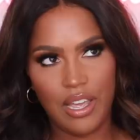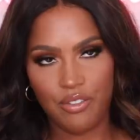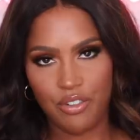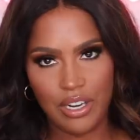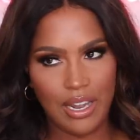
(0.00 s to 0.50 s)

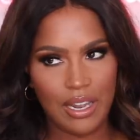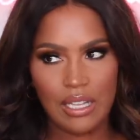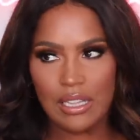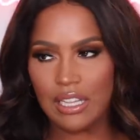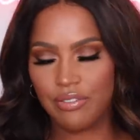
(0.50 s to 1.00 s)
every
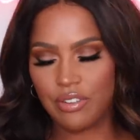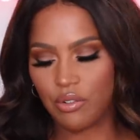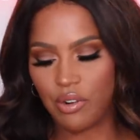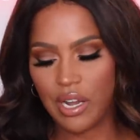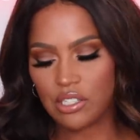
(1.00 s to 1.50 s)
day, left and
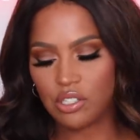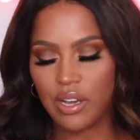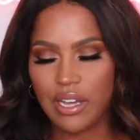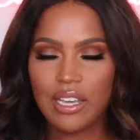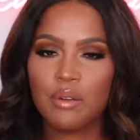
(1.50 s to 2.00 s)
right. So
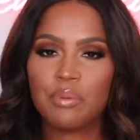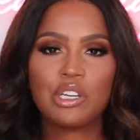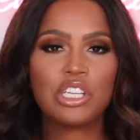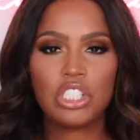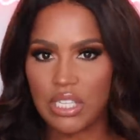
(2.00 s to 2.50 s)
I can
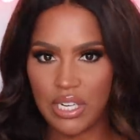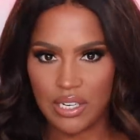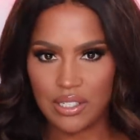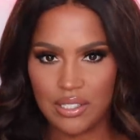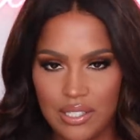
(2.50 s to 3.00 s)

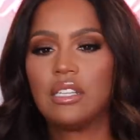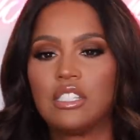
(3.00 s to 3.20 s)
appreciate the